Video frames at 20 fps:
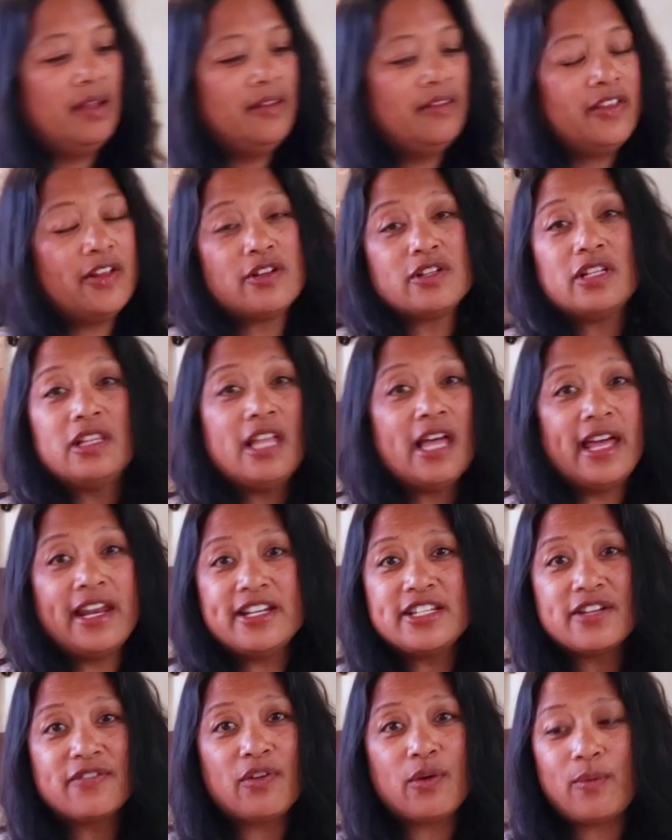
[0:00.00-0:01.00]
There's a lot
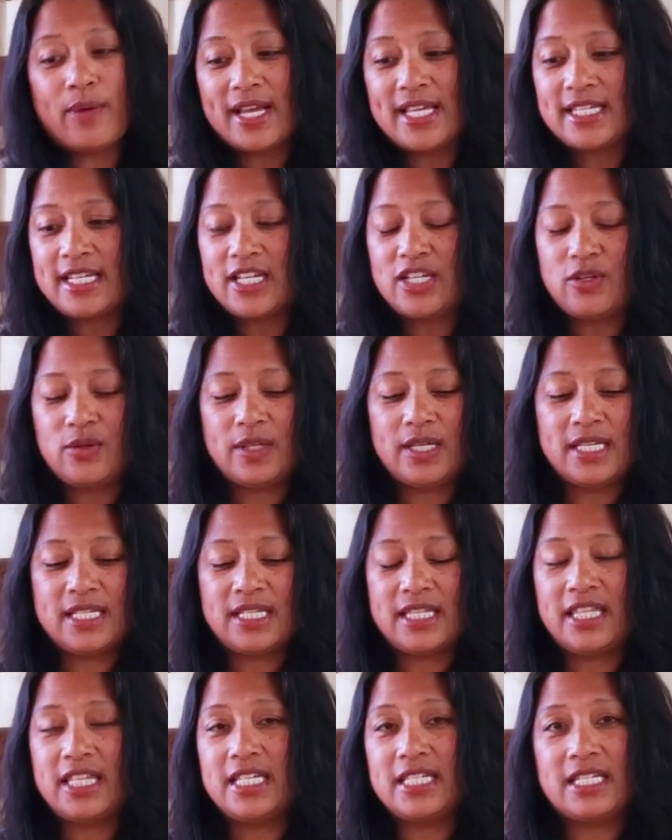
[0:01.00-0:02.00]
of different ways to do
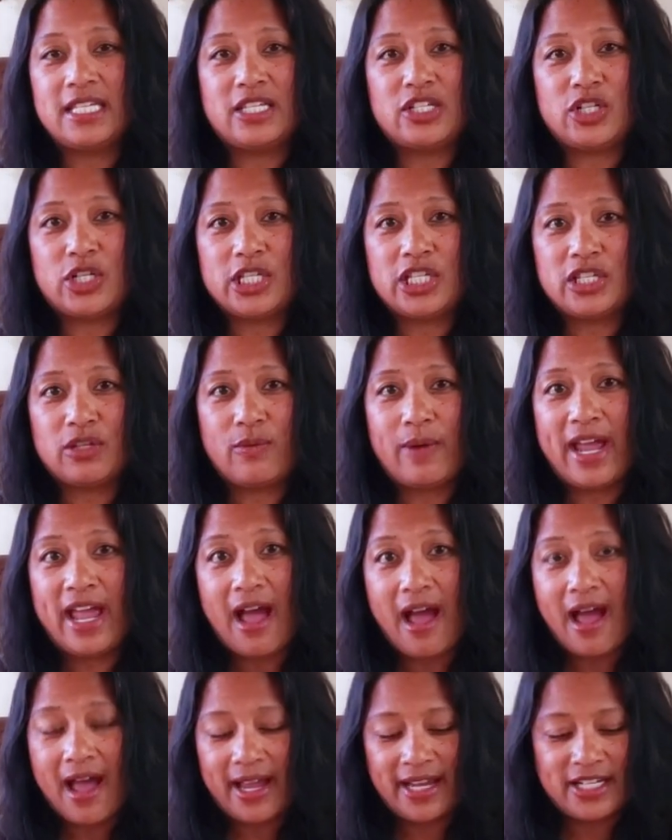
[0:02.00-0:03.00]
this. This is just the way
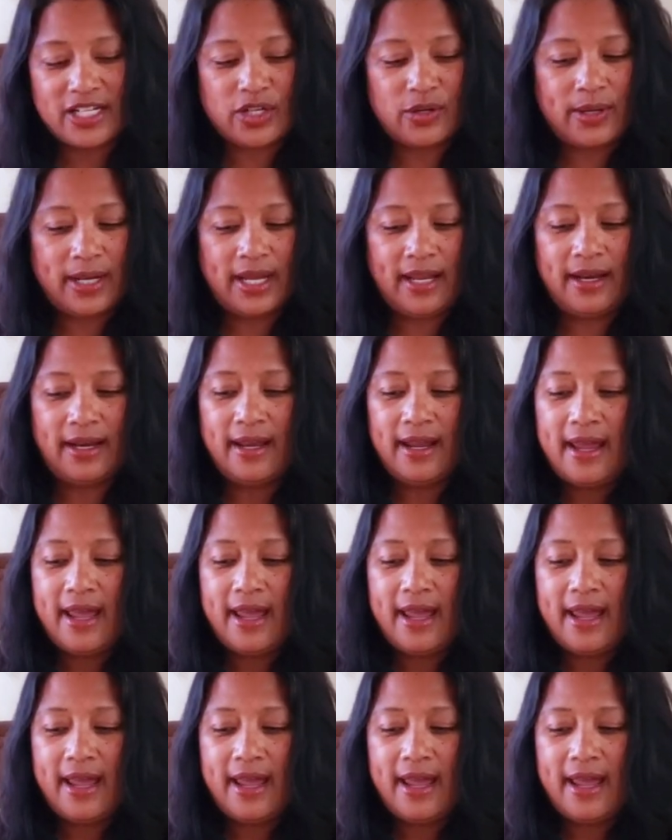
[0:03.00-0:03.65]
I do it.